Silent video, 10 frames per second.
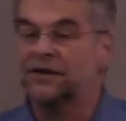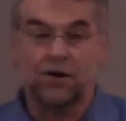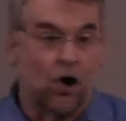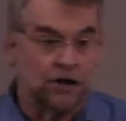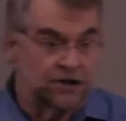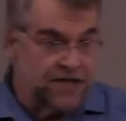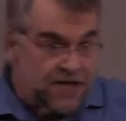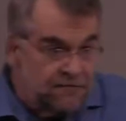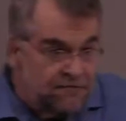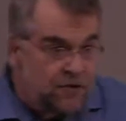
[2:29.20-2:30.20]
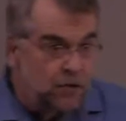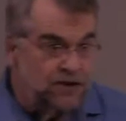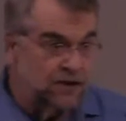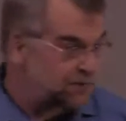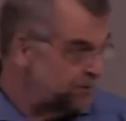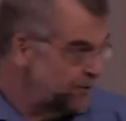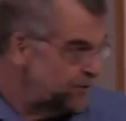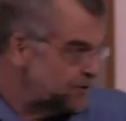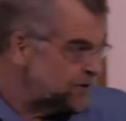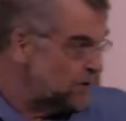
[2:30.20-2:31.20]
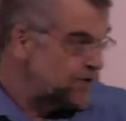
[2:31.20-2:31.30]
It starts, the influence, now it's Pluto,